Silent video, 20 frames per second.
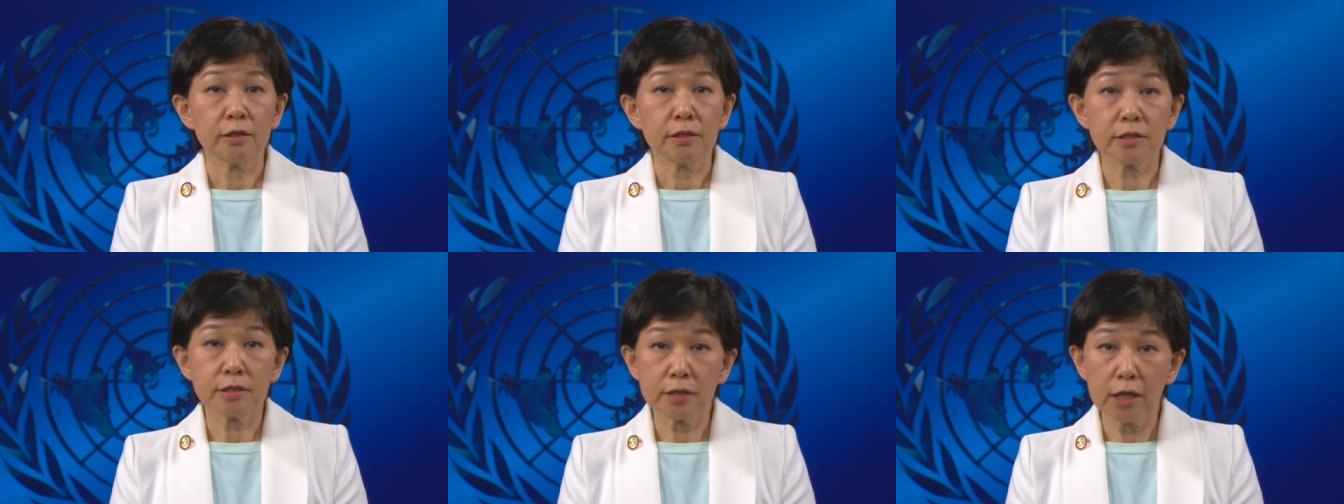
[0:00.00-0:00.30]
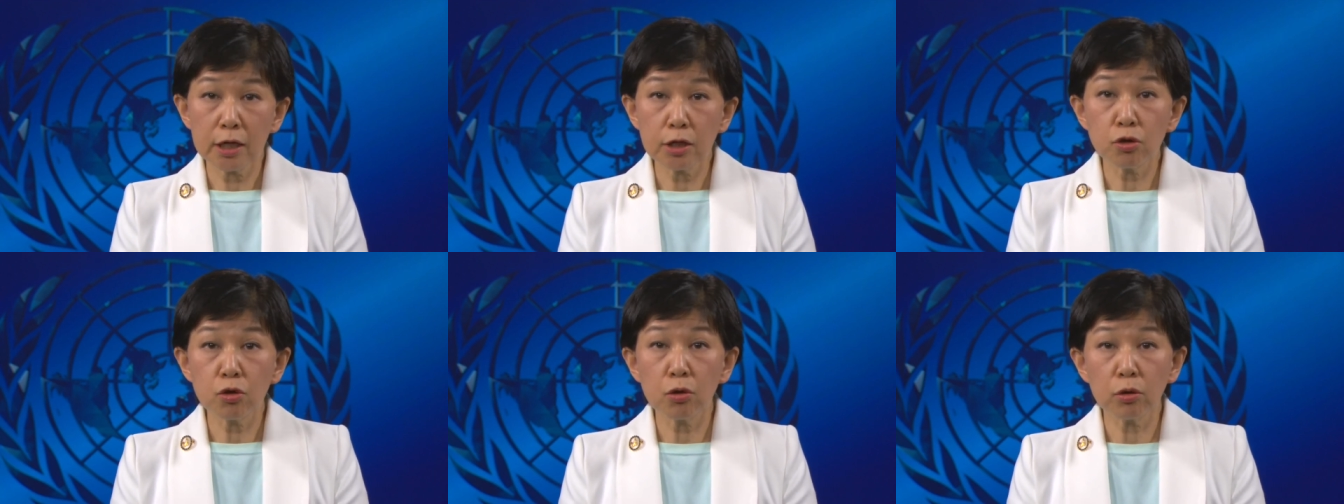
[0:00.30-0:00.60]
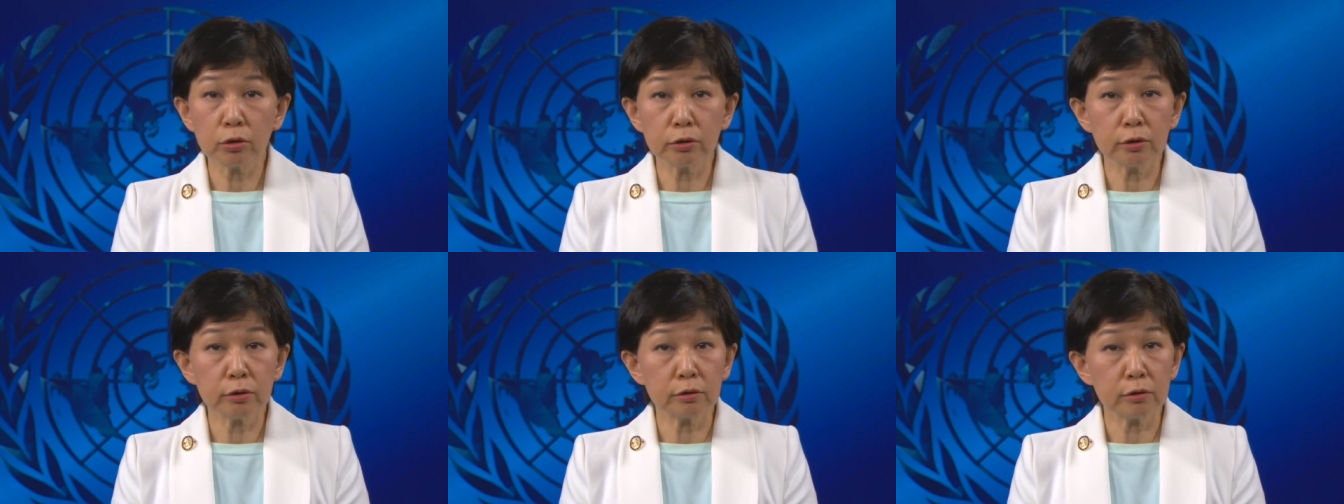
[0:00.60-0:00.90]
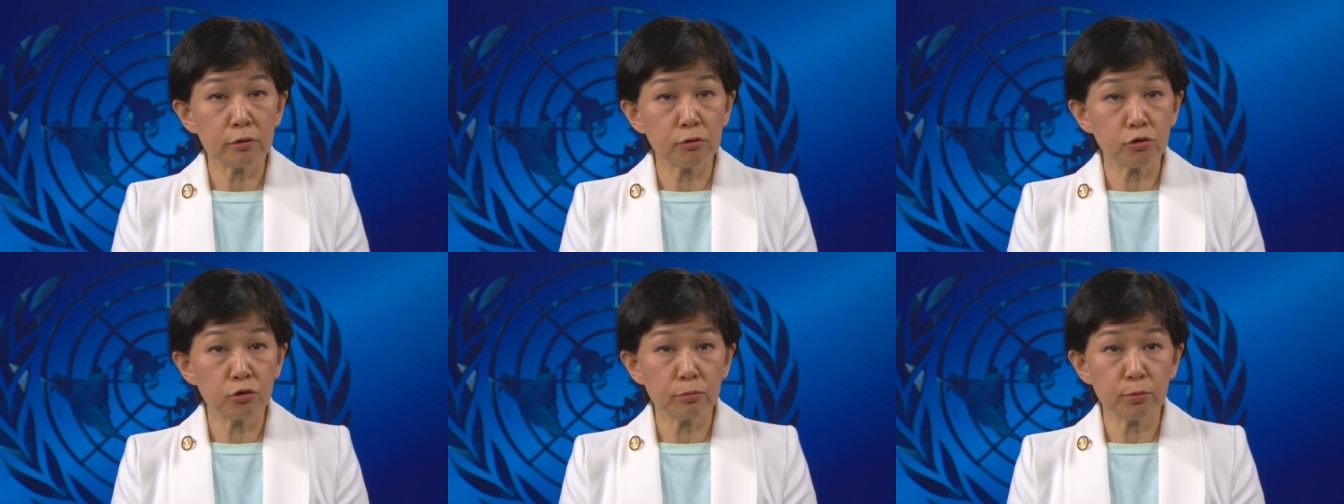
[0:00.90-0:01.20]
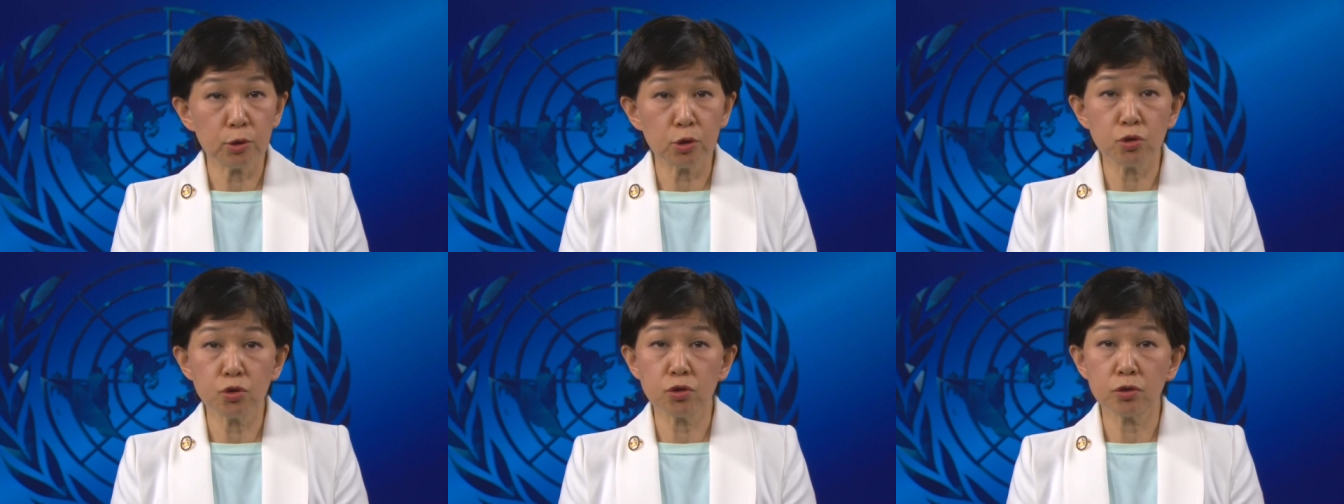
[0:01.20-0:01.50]
Stakeholder
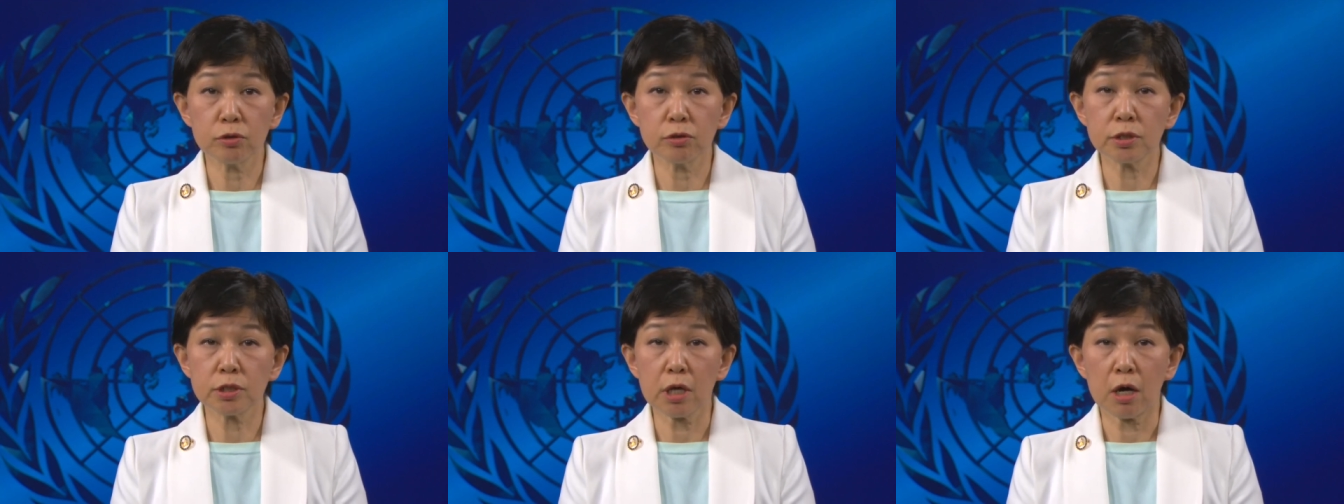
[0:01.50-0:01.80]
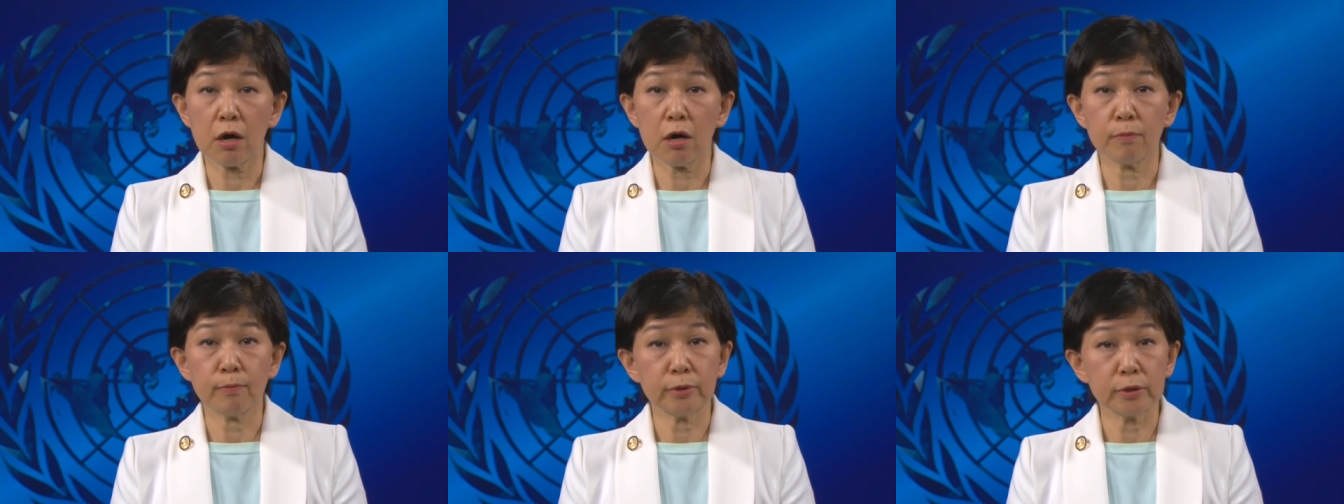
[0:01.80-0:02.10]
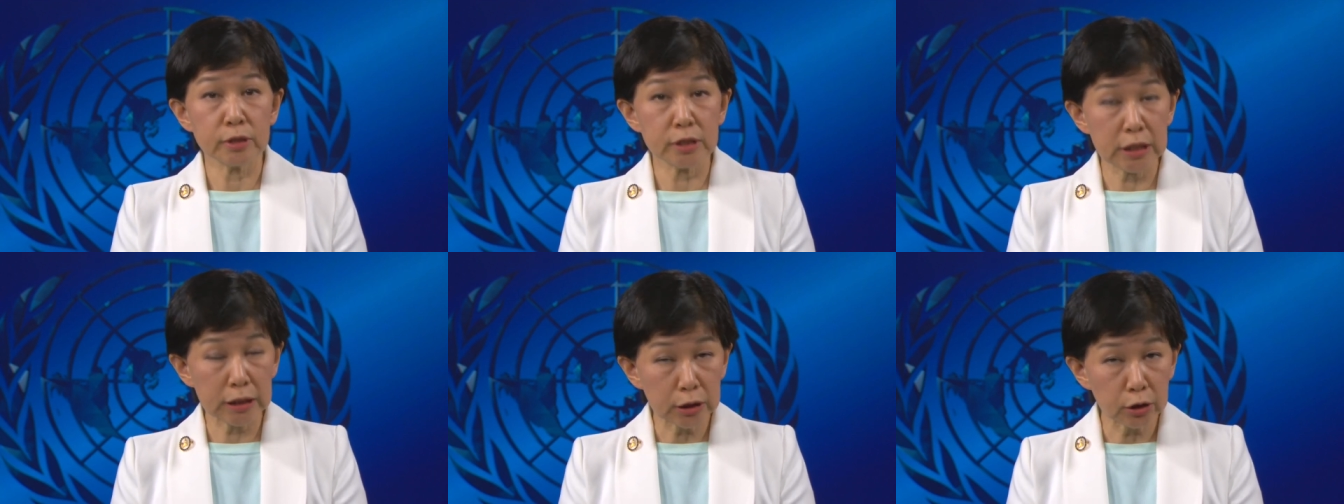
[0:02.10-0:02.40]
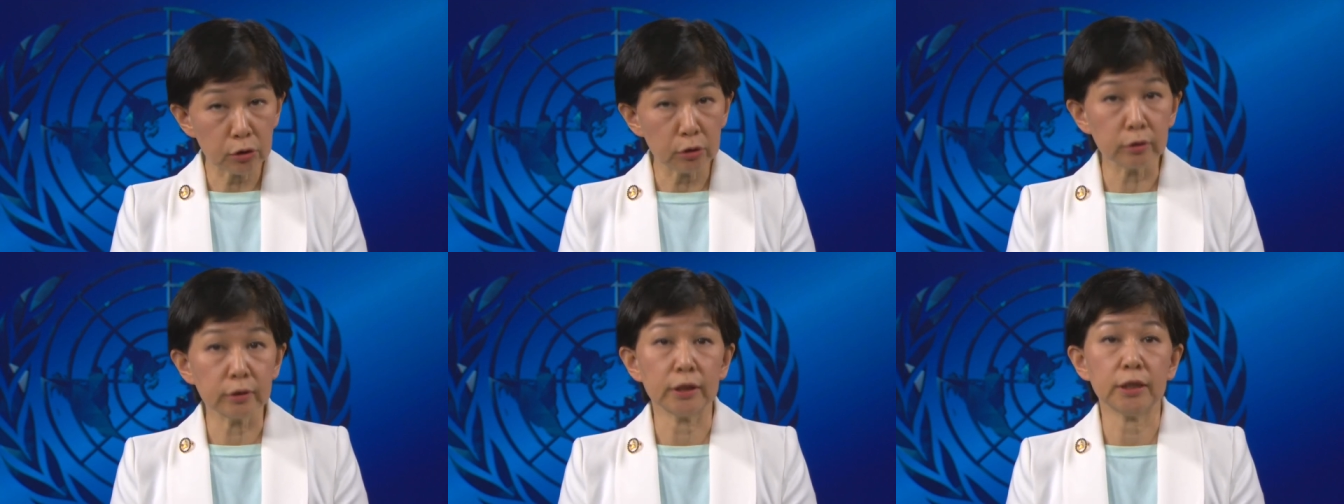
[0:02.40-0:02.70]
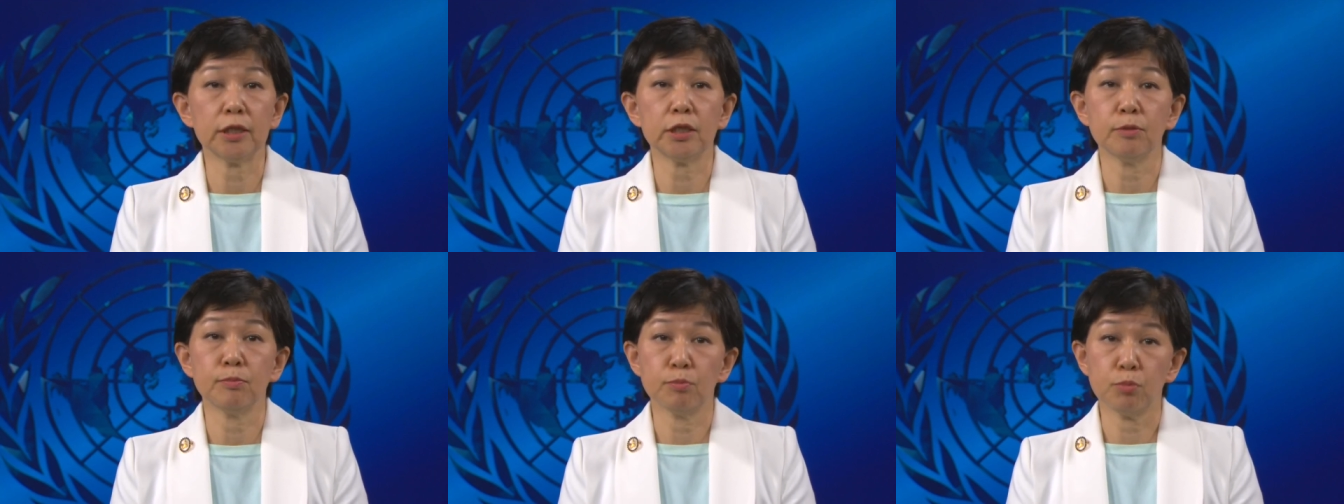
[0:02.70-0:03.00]
contributions are
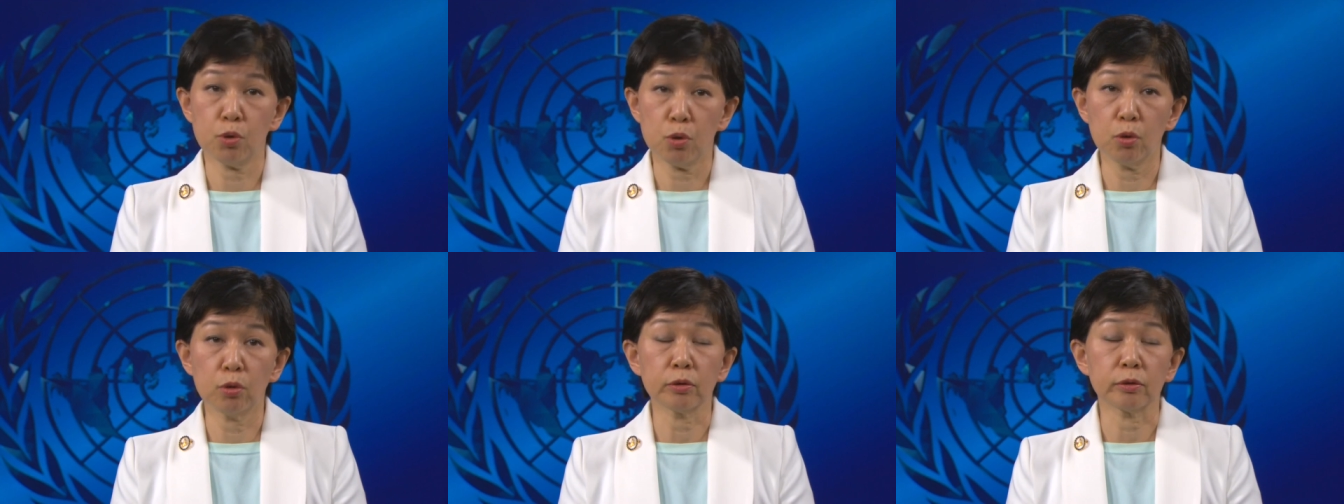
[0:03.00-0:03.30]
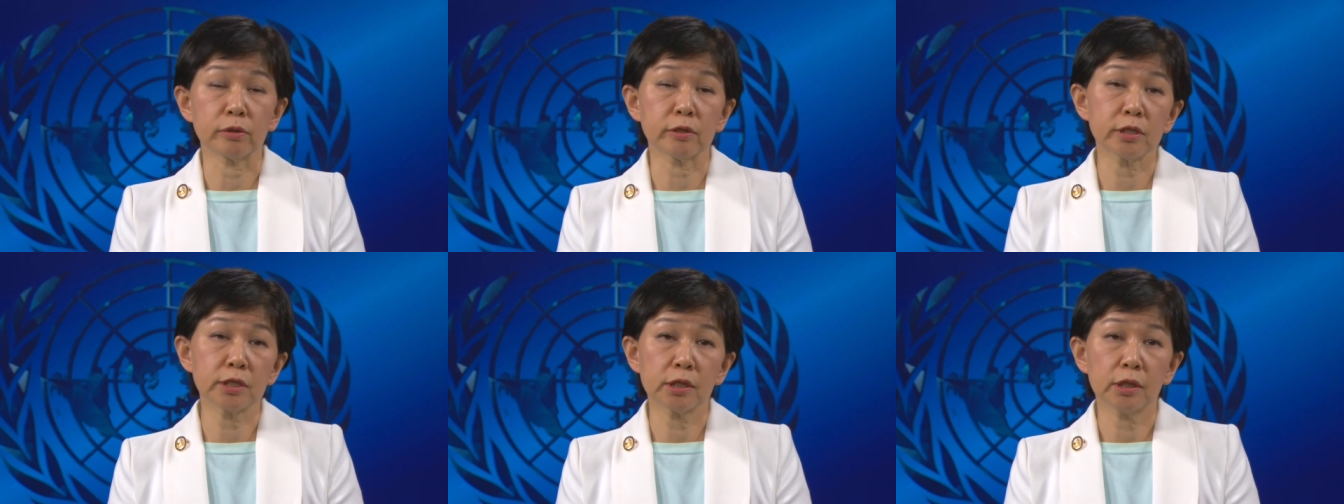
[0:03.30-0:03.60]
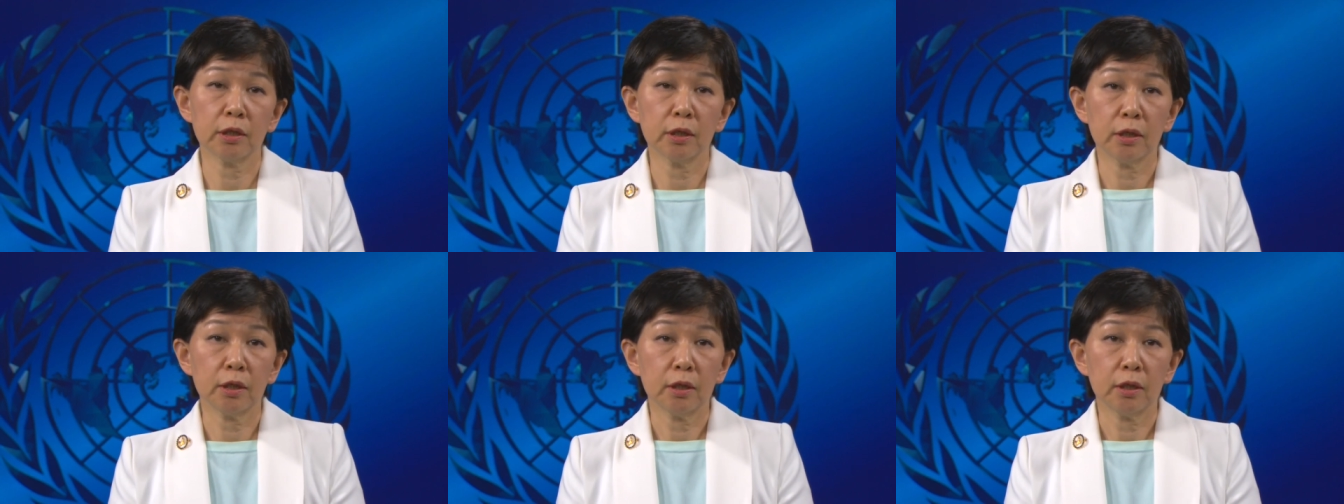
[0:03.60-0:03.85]
particularly important